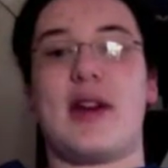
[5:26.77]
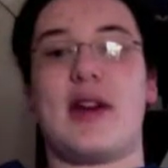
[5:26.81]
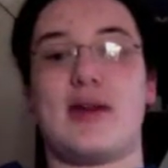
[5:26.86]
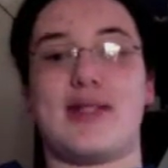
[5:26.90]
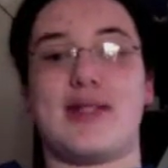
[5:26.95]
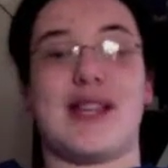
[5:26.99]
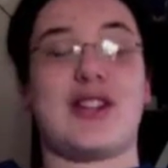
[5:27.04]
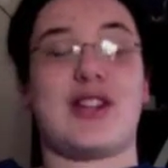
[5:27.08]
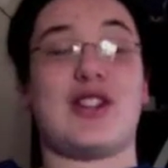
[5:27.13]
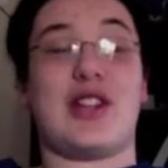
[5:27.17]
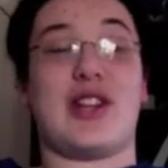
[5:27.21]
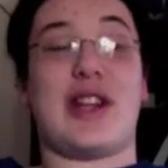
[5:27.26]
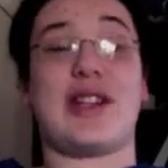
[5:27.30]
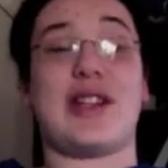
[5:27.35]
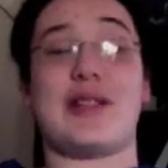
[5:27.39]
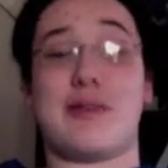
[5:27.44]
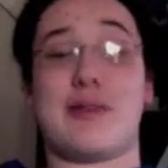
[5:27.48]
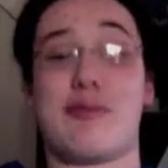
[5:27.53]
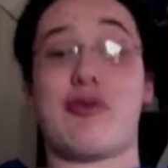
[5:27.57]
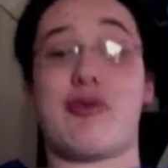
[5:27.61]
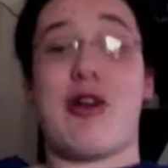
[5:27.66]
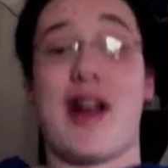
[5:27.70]
I was actually kind of
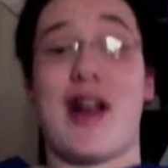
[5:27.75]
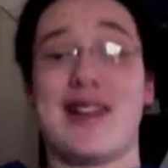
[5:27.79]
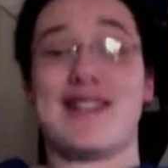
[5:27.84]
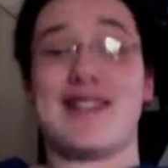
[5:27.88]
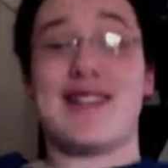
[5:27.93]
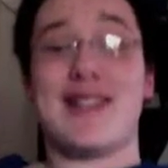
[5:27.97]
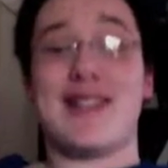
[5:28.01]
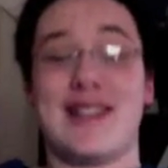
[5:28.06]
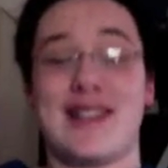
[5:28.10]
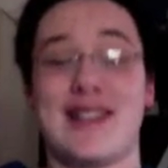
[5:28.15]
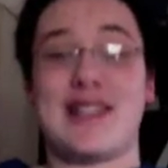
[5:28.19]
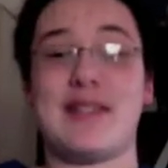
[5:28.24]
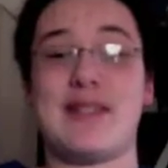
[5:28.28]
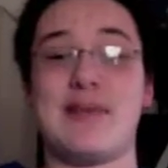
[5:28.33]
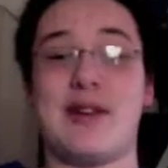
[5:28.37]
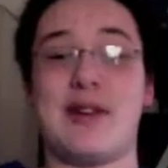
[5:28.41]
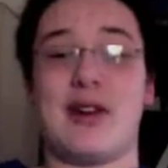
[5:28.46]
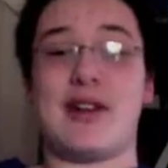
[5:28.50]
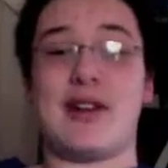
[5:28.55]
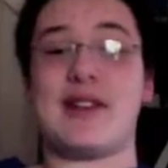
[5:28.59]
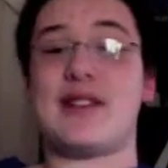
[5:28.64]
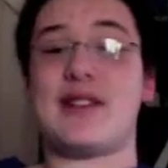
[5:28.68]
surprised it did, to
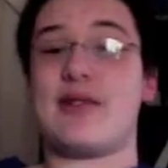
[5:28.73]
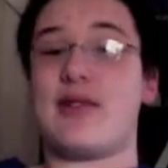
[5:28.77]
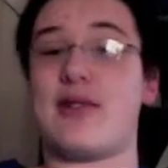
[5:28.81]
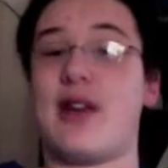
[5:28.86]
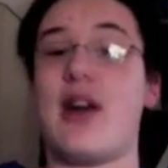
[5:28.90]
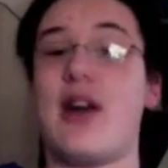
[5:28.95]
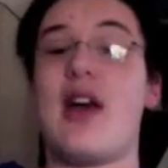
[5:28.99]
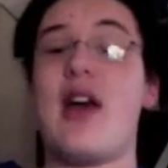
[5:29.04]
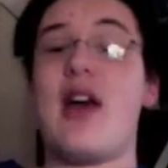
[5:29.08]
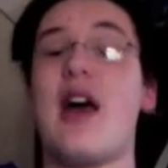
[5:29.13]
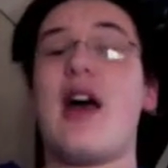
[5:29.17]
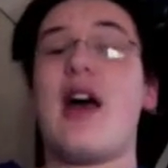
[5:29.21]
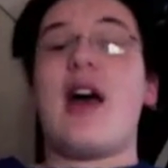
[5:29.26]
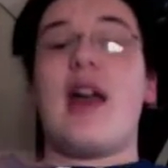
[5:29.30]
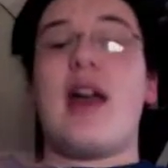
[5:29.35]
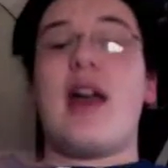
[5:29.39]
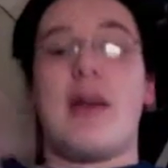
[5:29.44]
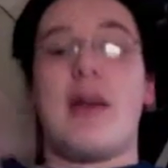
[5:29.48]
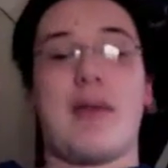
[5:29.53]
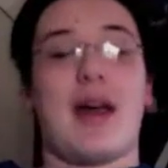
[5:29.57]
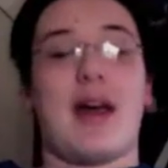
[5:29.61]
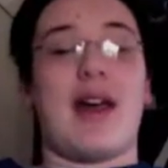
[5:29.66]
be honest.
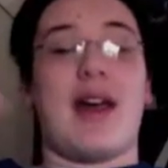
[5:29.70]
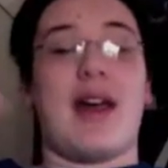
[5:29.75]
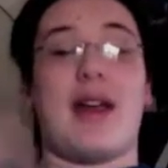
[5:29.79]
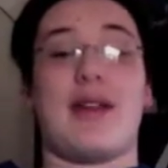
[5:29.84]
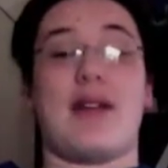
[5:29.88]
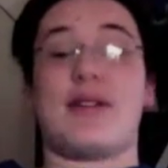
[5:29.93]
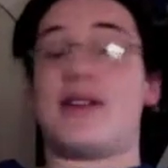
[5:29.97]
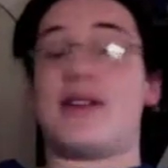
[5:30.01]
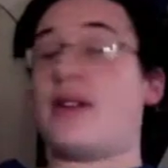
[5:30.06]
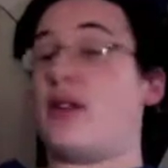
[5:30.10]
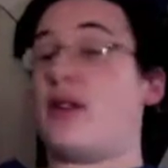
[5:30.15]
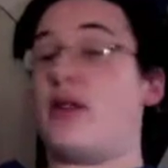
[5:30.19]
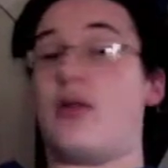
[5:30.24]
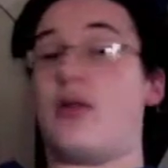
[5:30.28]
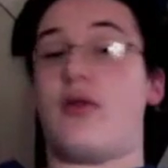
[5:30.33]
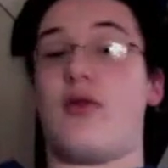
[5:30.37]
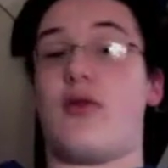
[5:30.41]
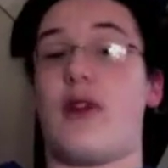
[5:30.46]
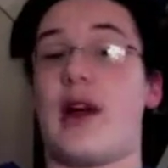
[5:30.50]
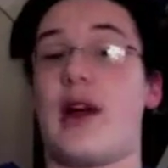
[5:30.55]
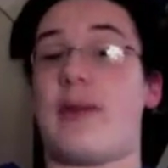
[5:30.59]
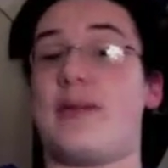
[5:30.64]
In my head, I was like, oh
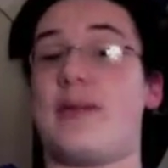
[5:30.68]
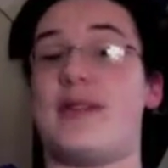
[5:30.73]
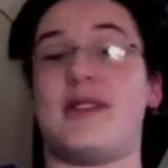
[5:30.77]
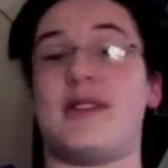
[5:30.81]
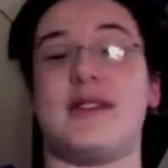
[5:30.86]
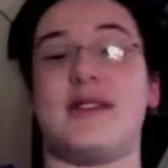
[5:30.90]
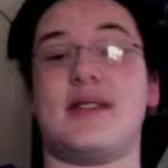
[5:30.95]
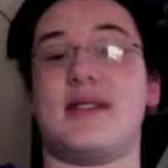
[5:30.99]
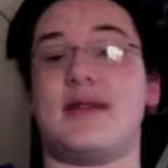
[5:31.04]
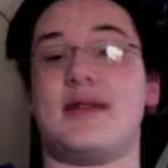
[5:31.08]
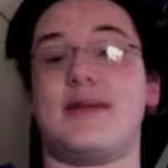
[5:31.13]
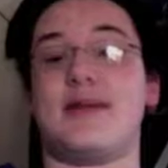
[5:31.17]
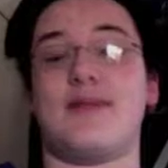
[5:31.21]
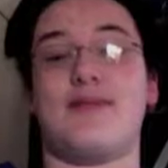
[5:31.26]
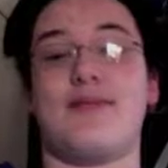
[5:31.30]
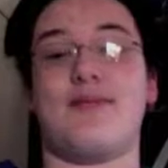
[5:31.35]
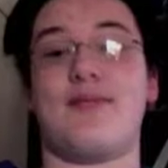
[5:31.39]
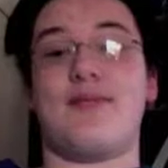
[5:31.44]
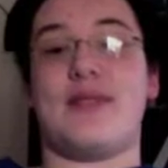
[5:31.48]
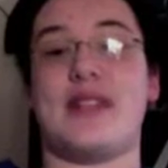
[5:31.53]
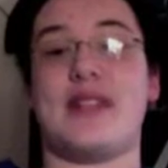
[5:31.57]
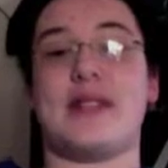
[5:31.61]
crap, this
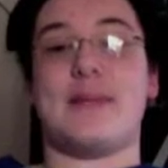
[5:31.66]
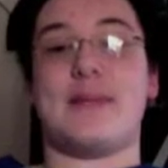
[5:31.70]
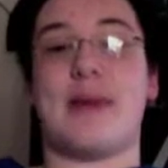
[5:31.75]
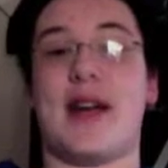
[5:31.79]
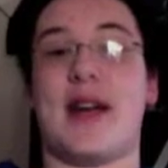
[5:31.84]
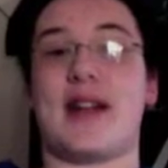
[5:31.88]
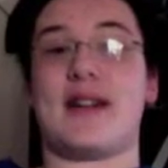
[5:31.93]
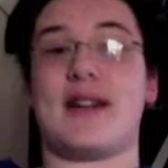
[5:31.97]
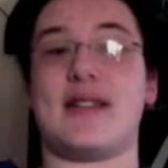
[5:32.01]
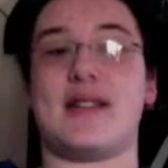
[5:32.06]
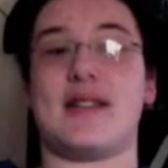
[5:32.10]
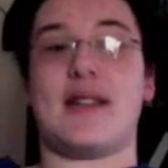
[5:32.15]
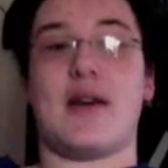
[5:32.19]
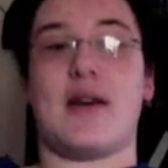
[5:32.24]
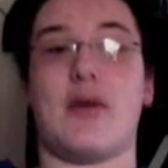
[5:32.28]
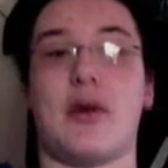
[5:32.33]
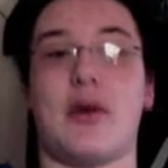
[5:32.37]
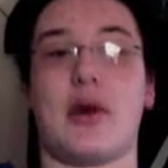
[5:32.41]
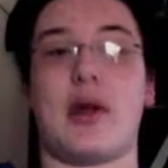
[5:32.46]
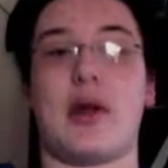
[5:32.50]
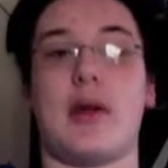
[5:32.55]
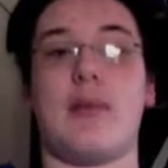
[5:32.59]
is bad because it's not
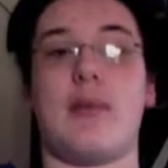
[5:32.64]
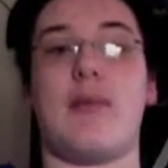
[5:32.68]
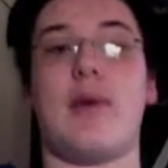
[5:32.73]
working.